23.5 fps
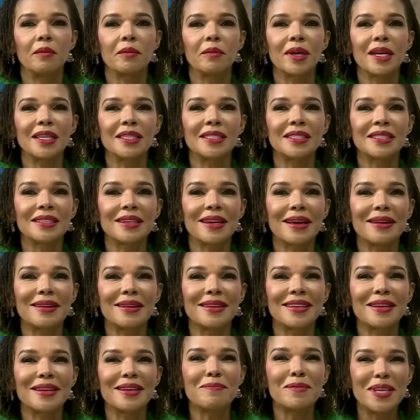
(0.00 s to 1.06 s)
Because
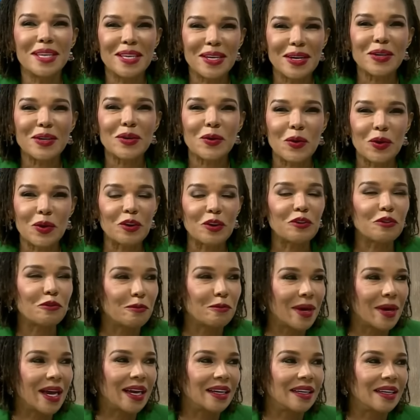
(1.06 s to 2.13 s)
an immediate goal of
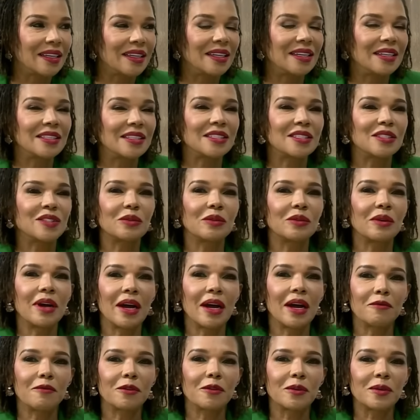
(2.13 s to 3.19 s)
mine is to
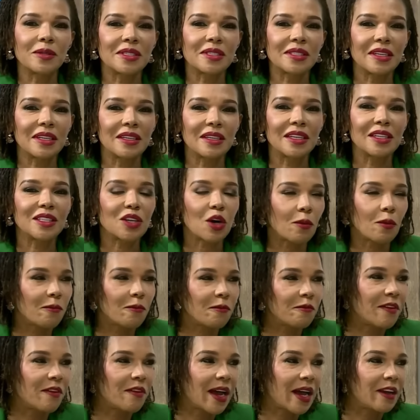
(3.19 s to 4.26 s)
have us in the top
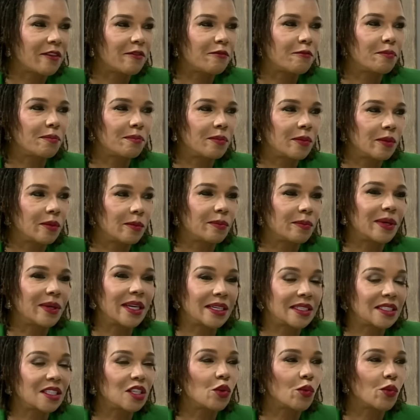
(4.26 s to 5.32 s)
5
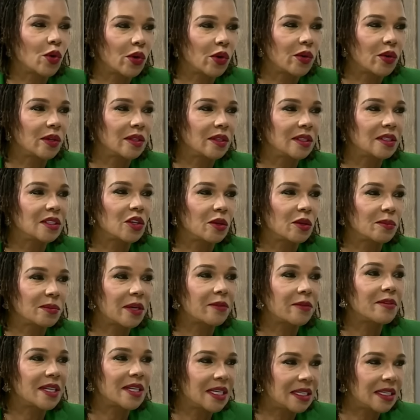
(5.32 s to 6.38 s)
place in the world in terms
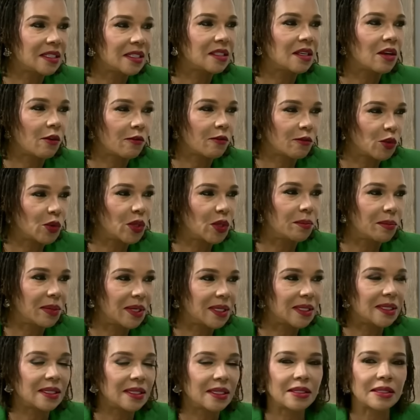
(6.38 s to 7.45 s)
of ease of doing
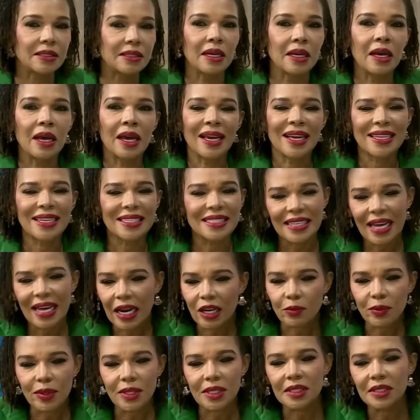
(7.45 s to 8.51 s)
business. Because
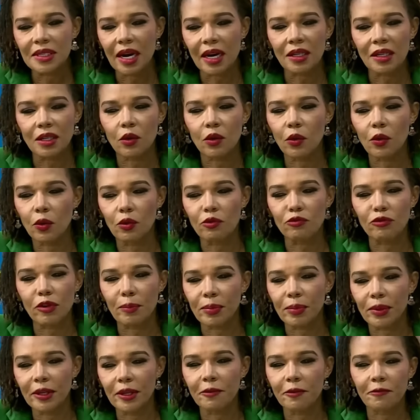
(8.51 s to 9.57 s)
that will start a whole
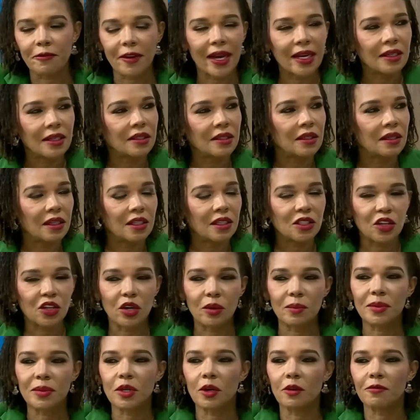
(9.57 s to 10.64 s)
ripple effect in
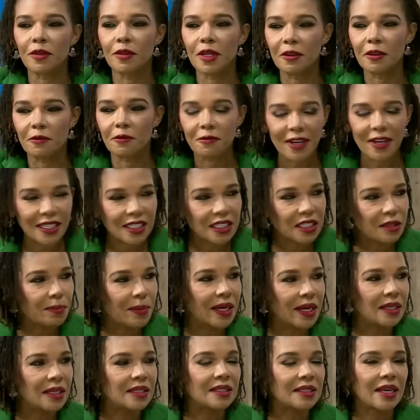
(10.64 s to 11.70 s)
terms of
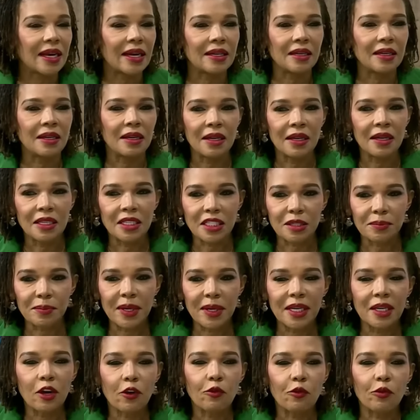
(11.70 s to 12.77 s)
investments and
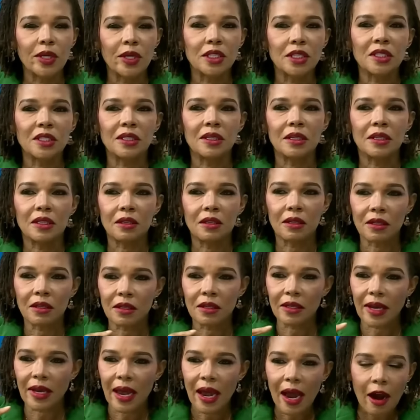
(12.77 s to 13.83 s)
speed of which
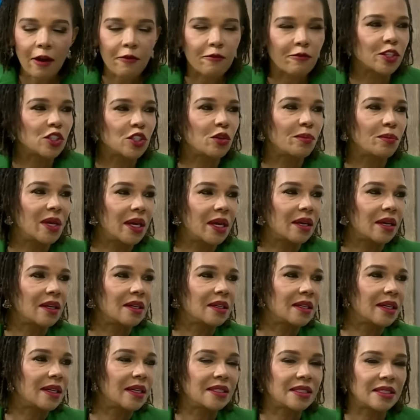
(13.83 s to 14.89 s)
the average
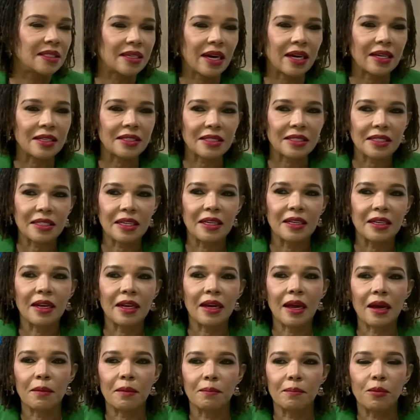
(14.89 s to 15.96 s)
Jamaican can start seeing
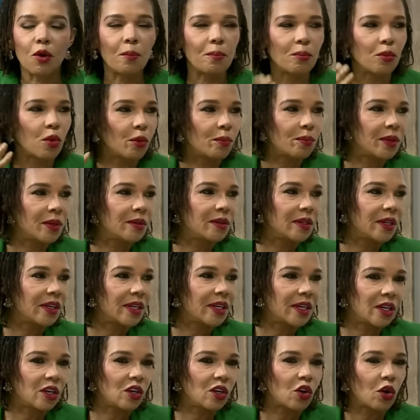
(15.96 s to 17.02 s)
a bump up in their
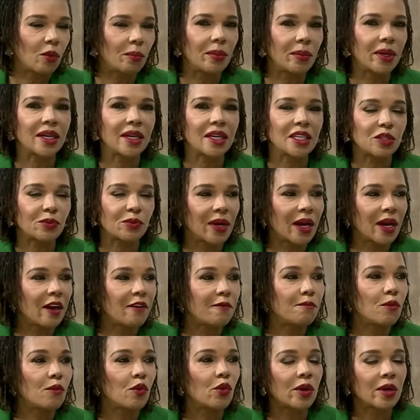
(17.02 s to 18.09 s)
income because we
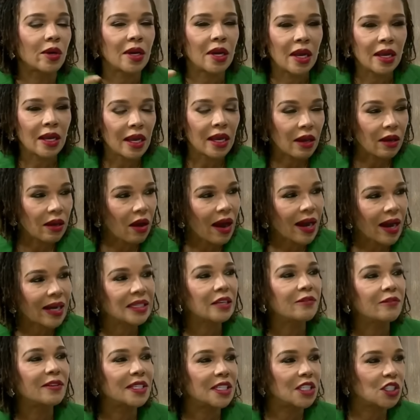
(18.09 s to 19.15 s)
have more
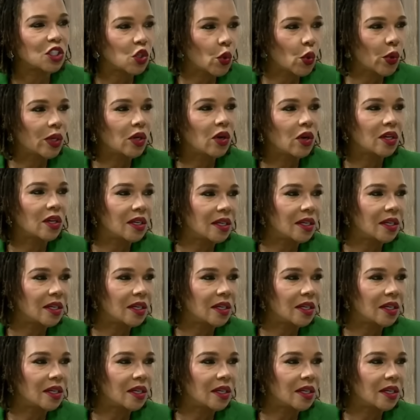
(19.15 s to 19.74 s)
activities going on